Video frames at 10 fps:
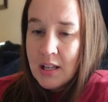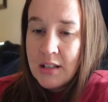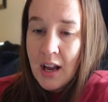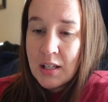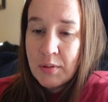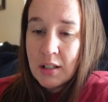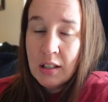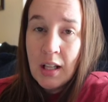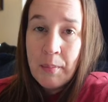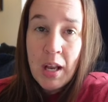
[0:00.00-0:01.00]
Next was a
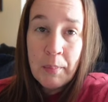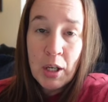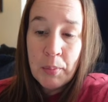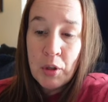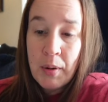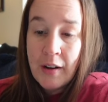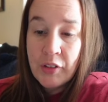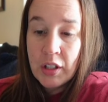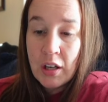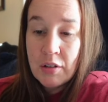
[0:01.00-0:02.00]
Columbia purple
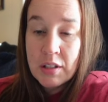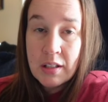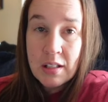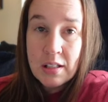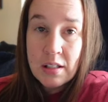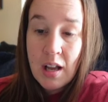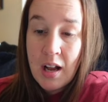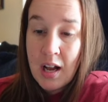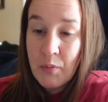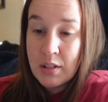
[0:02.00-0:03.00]
puffer coat. This
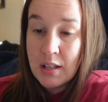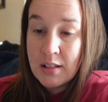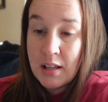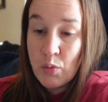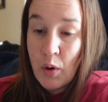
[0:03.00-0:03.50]
was in a size